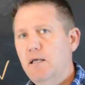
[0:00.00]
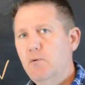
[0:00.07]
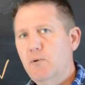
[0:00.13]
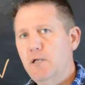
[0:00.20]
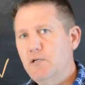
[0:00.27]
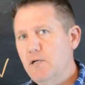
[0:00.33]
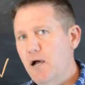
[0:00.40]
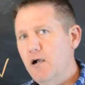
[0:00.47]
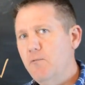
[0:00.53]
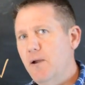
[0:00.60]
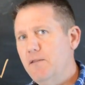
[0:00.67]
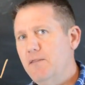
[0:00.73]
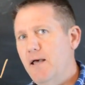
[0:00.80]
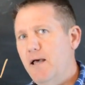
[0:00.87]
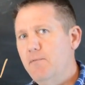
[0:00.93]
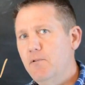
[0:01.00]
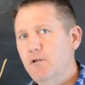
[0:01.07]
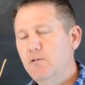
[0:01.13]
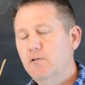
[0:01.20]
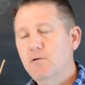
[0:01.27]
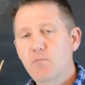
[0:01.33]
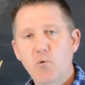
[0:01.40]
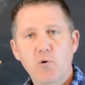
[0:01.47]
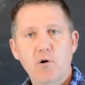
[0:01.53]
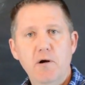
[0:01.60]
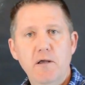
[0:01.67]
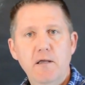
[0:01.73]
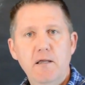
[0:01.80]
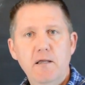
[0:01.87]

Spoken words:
And we can talk about that a little more